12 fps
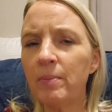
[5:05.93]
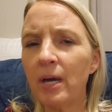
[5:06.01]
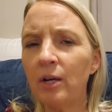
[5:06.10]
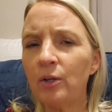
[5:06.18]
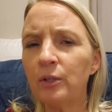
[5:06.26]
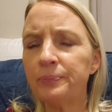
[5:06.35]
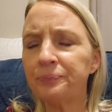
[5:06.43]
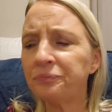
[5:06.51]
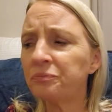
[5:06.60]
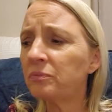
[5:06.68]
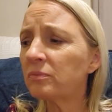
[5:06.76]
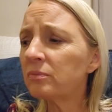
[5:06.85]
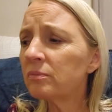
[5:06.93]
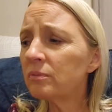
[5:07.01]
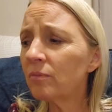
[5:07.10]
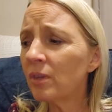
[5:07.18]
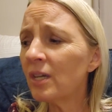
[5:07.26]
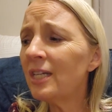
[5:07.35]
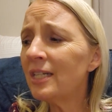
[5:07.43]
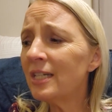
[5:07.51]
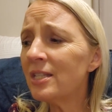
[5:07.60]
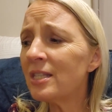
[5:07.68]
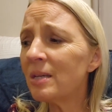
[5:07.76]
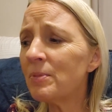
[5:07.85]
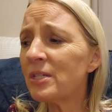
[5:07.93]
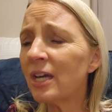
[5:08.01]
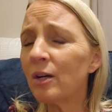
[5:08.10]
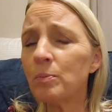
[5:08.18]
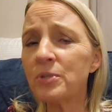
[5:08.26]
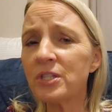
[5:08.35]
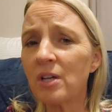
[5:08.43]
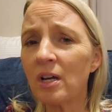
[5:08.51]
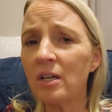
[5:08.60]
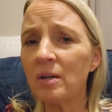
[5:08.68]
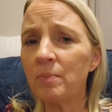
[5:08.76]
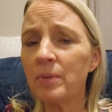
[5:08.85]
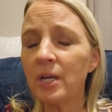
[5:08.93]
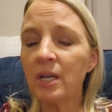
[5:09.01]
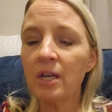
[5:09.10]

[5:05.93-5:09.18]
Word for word: better. It did seem to help some.